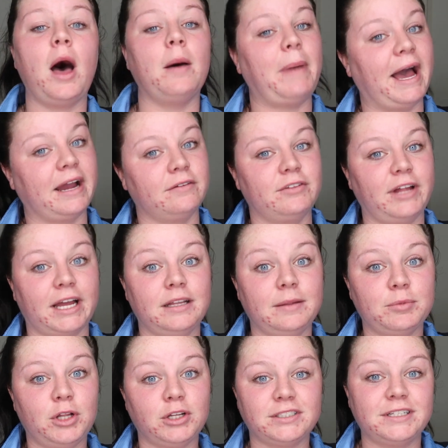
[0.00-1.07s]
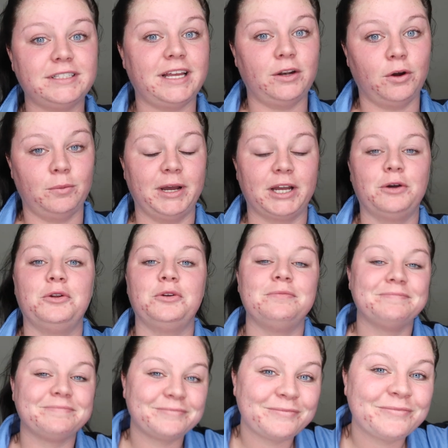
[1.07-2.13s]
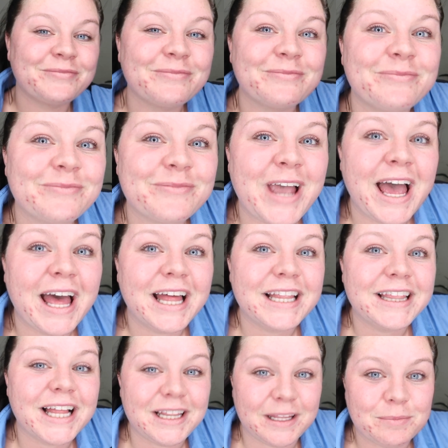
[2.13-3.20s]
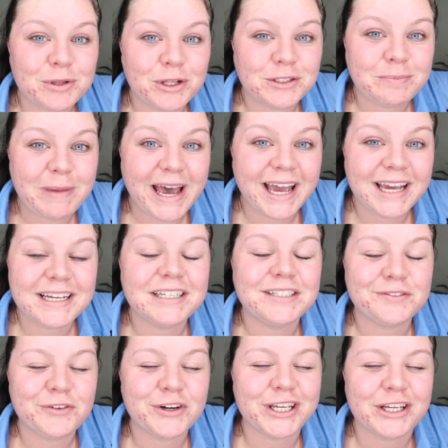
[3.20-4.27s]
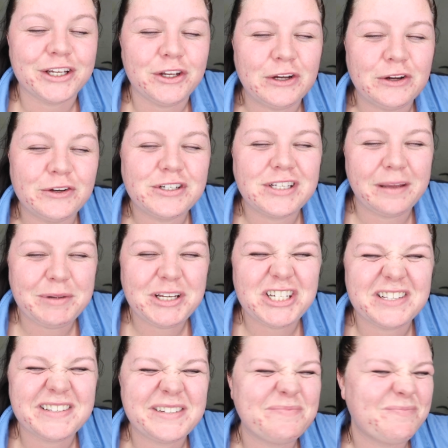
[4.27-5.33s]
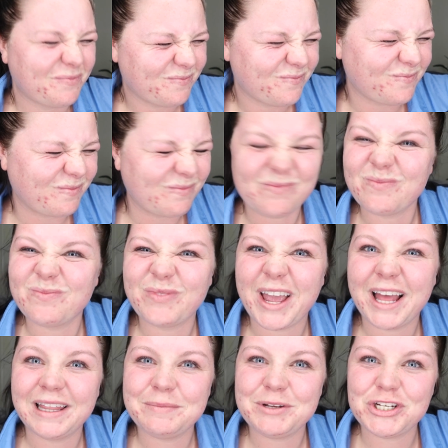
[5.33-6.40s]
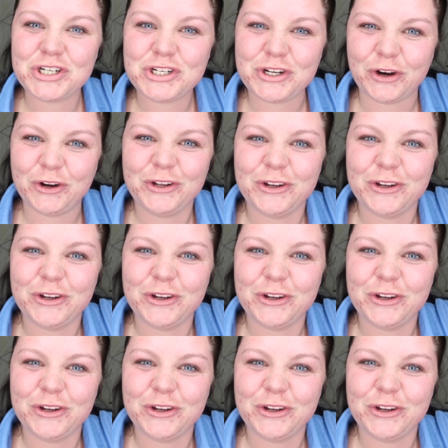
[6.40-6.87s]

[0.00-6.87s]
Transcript: a bag of like lip glosses, and oh my god, the lip gloss bag is freaking huge. Let me just show